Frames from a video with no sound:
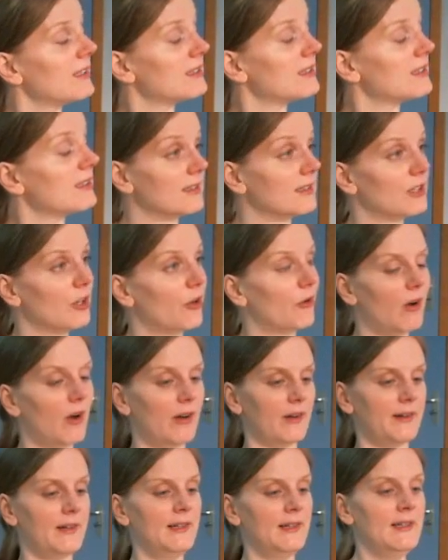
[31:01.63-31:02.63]
and so
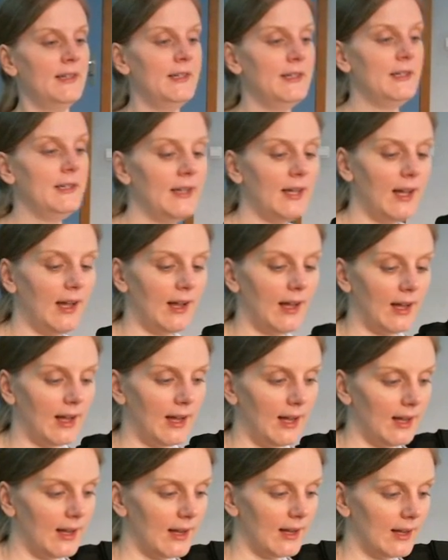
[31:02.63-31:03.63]
on.
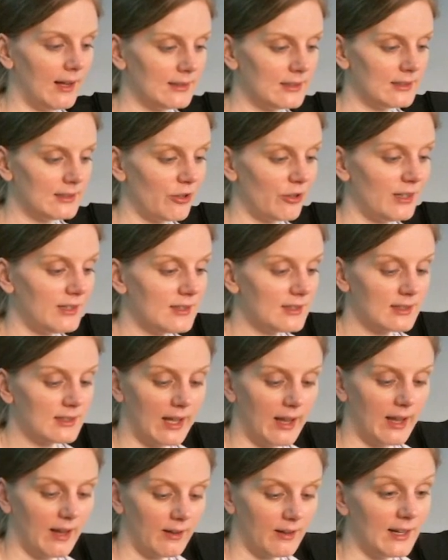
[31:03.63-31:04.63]
So it's
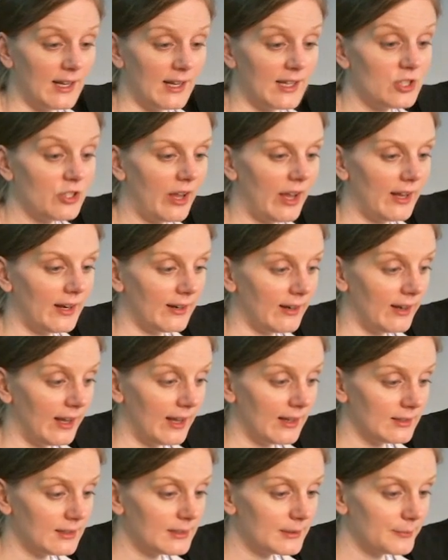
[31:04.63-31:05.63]
like an educated
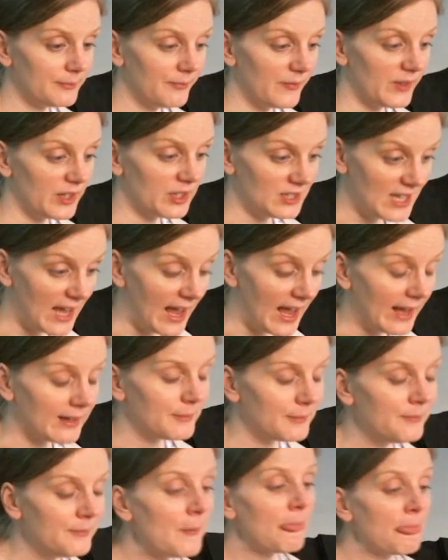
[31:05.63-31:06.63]
guess, the 10.
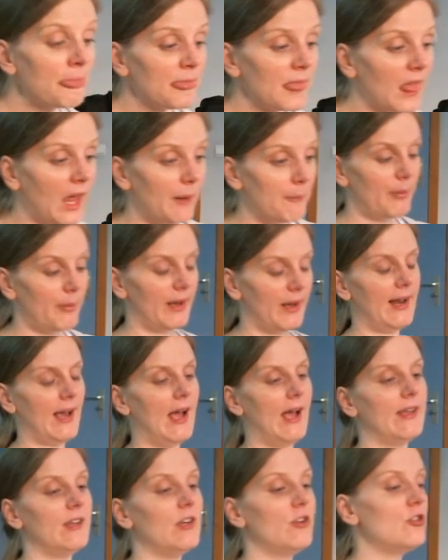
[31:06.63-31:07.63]

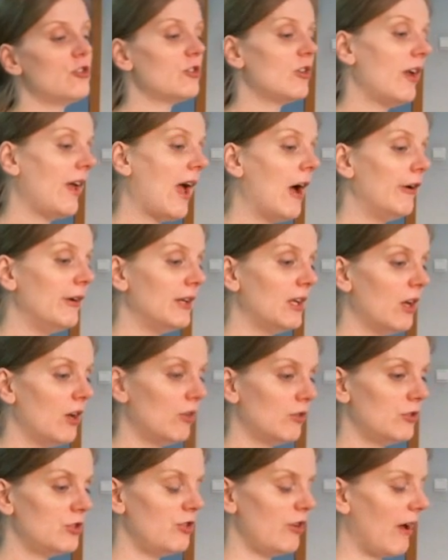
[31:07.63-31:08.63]
But usually how it
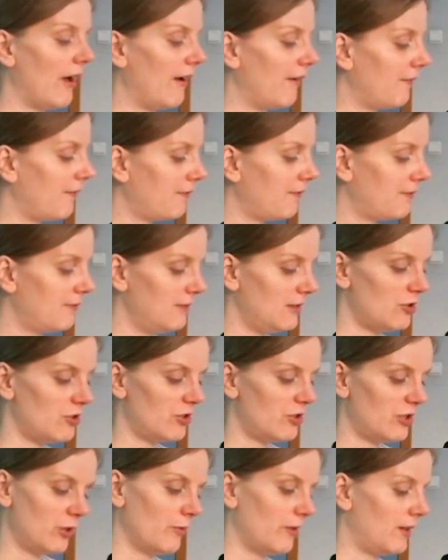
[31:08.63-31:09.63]
goes, you
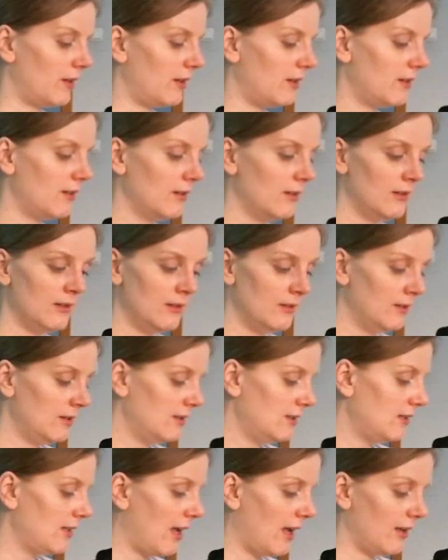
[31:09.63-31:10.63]
start with,
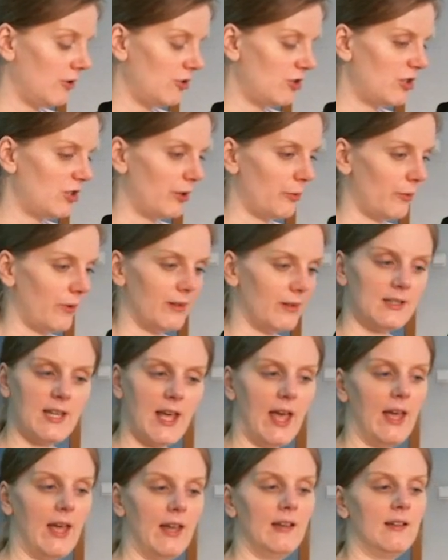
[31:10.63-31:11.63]
say you start with
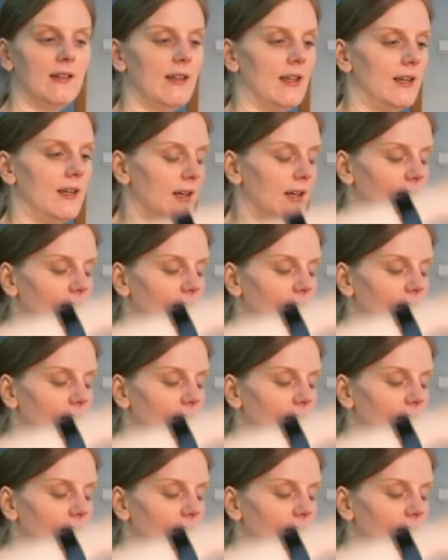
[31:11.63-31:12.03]
10, then you